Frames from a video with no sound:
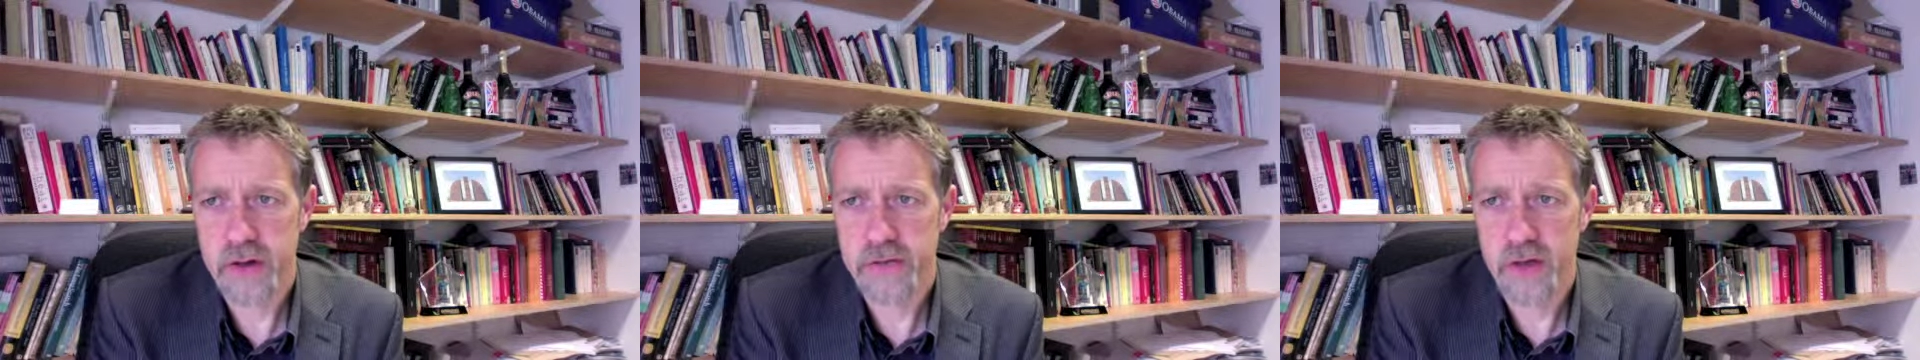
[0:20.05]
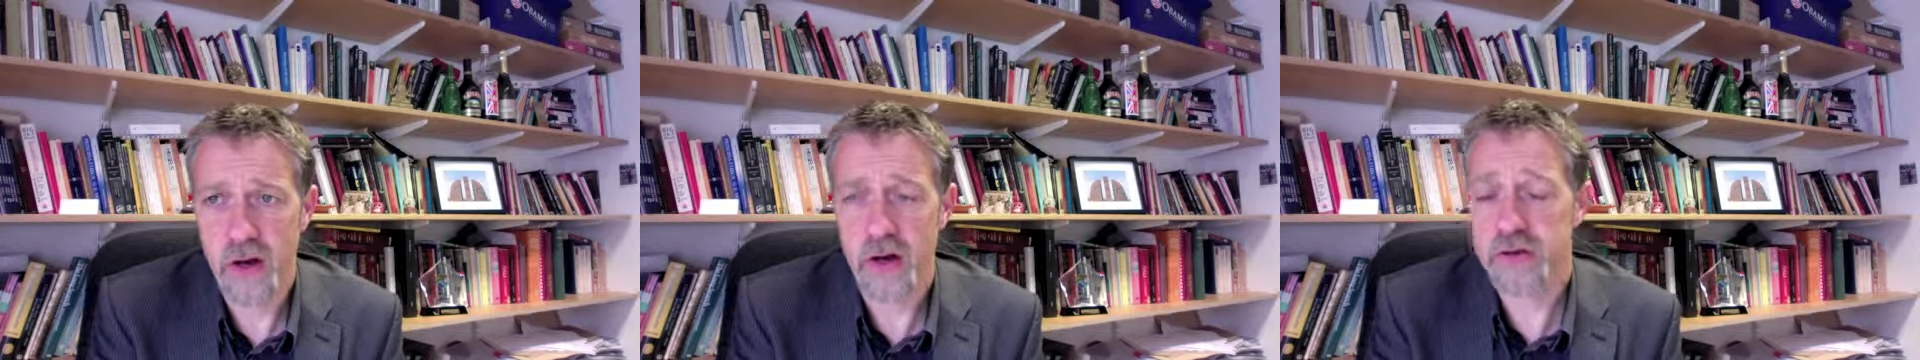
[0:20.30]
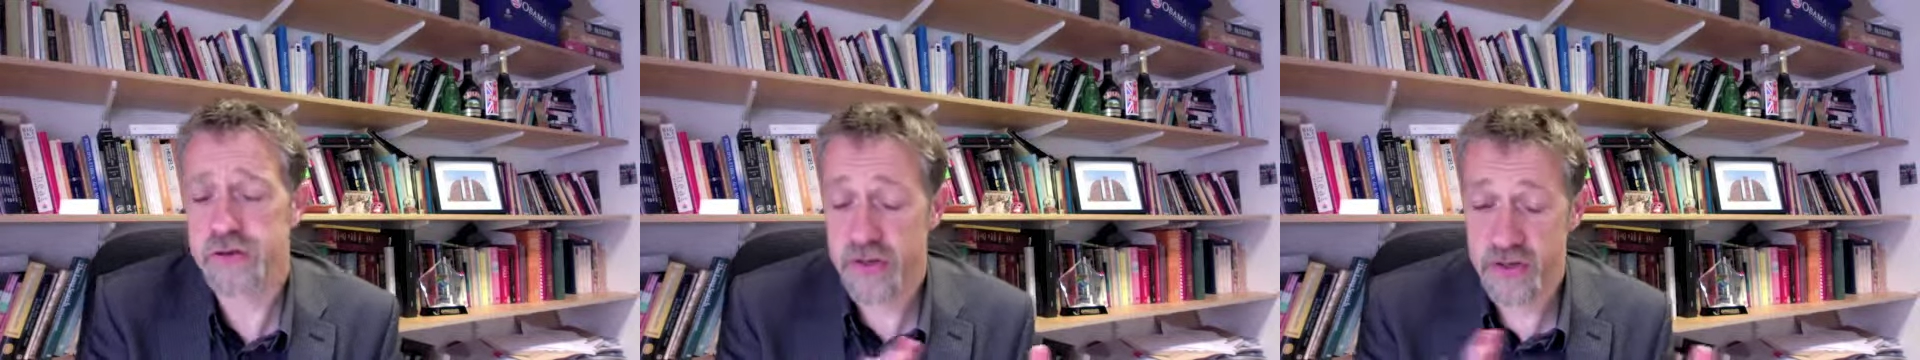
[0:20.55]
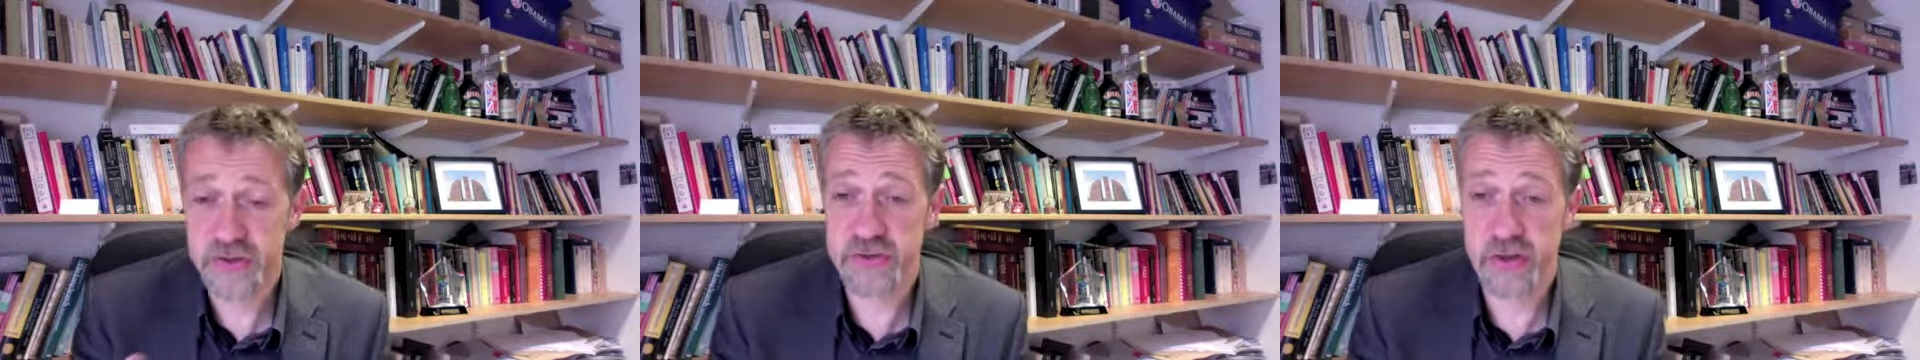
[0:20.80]
Dialogues
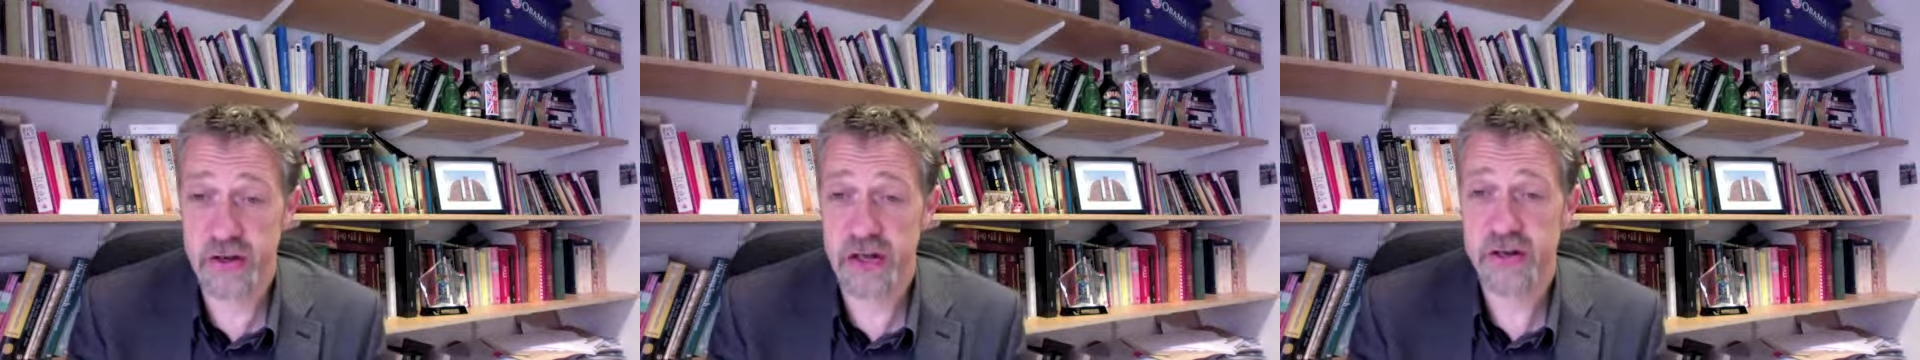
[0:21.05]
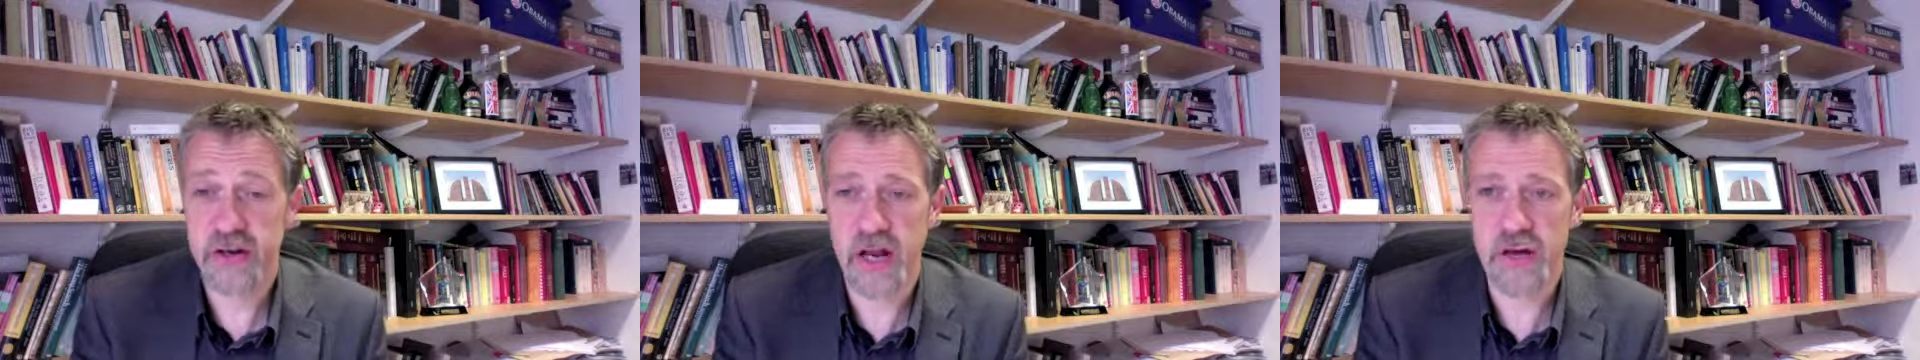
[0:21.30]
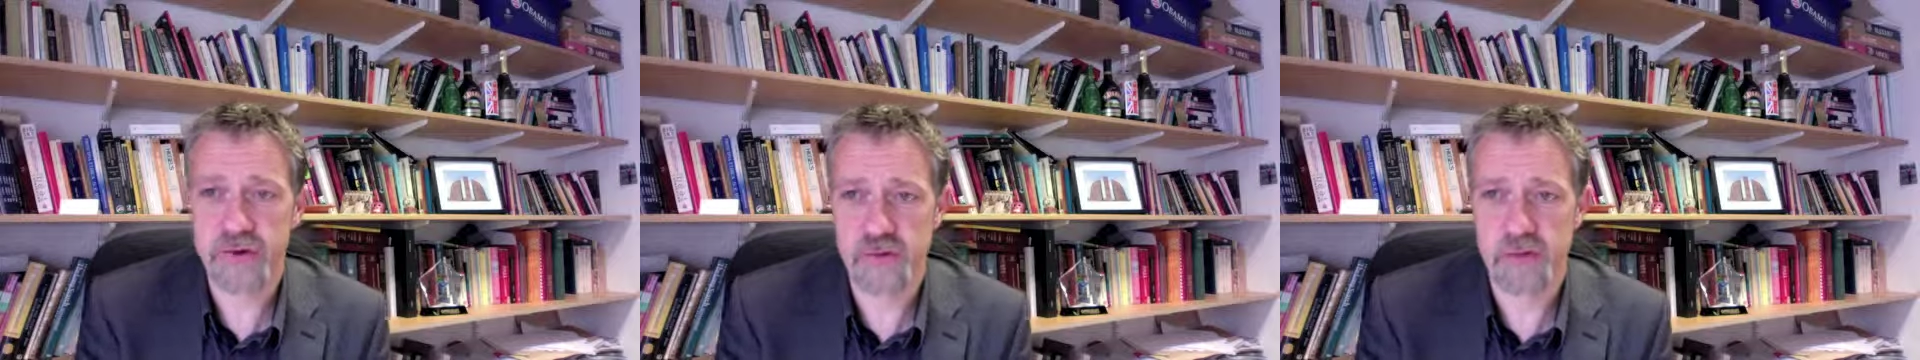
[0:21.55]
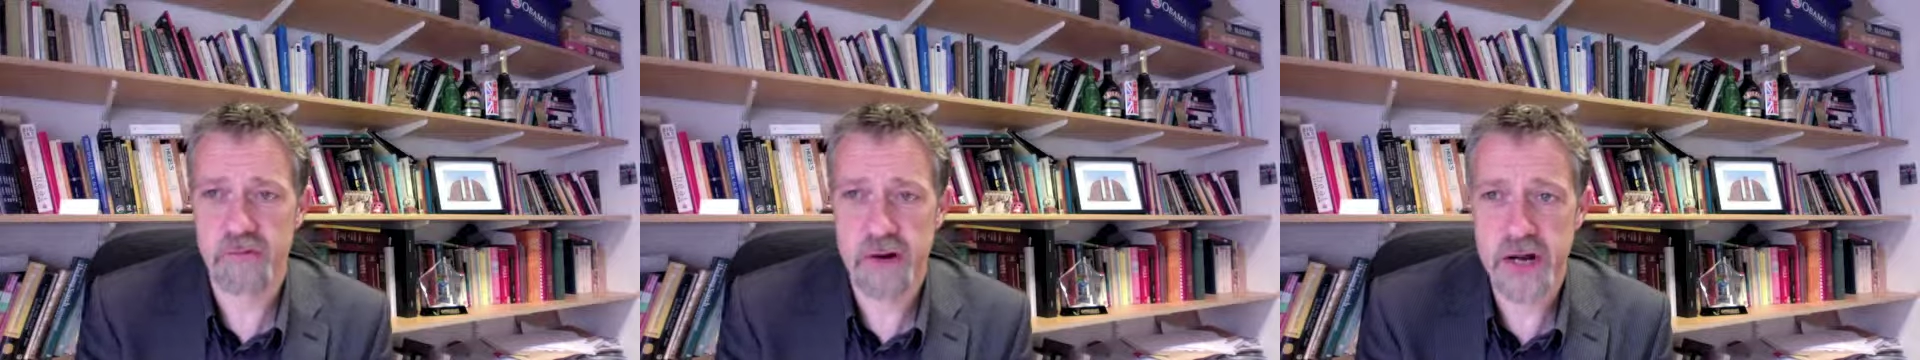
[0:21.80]
Concerning
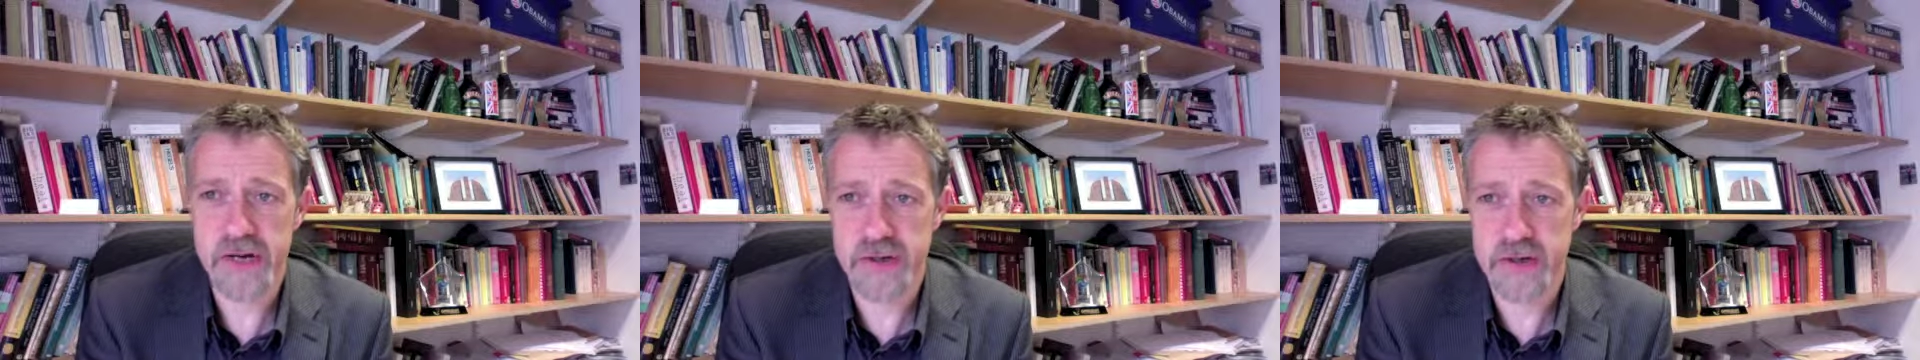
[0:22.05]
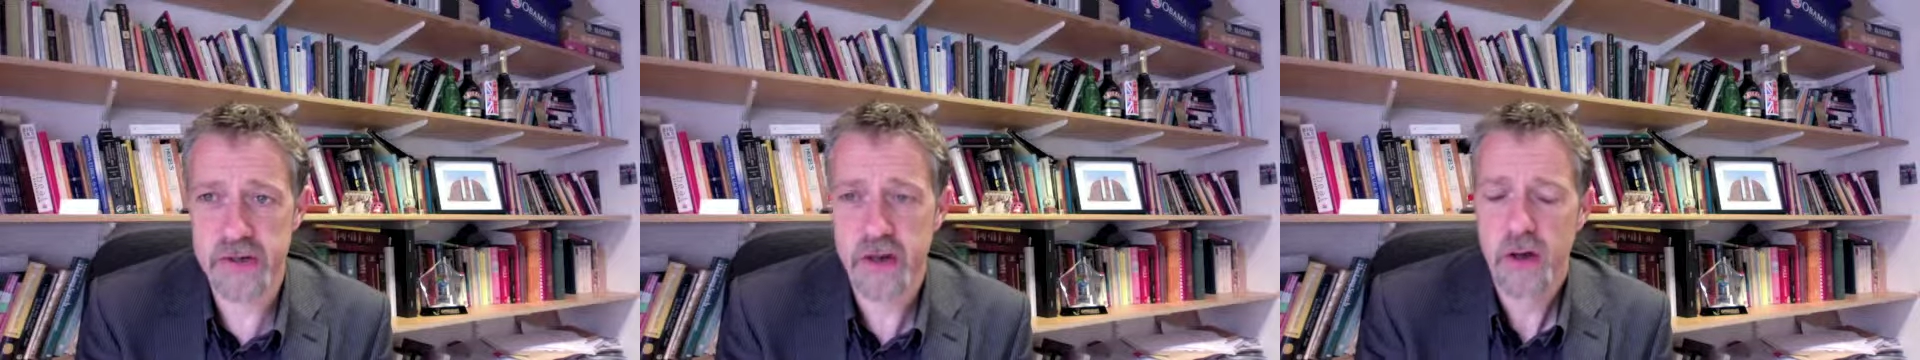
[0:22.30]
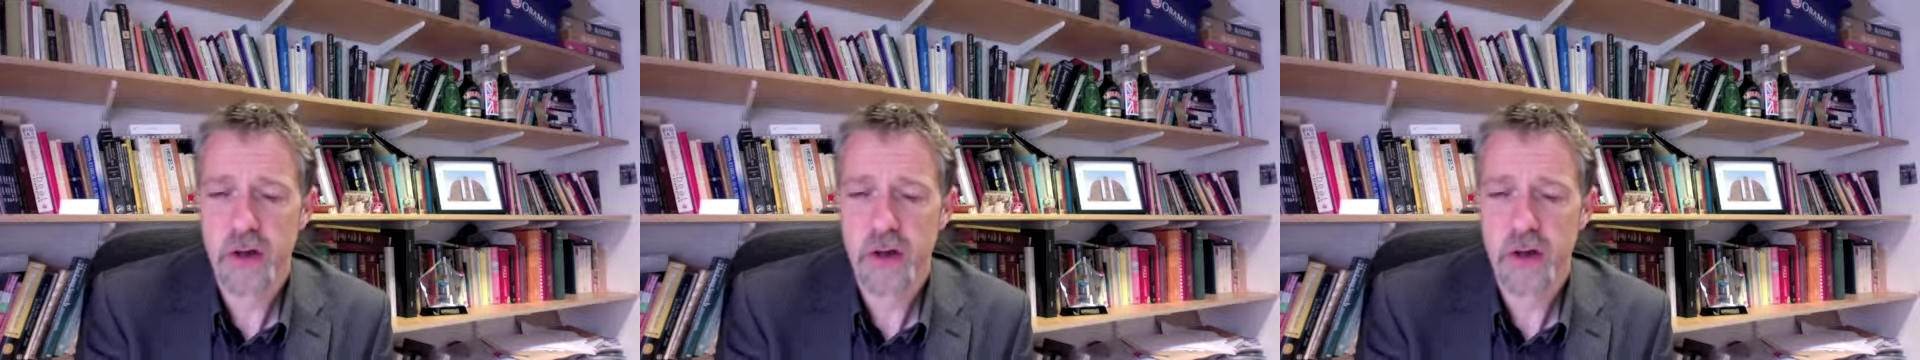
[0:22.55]
Natural Religion,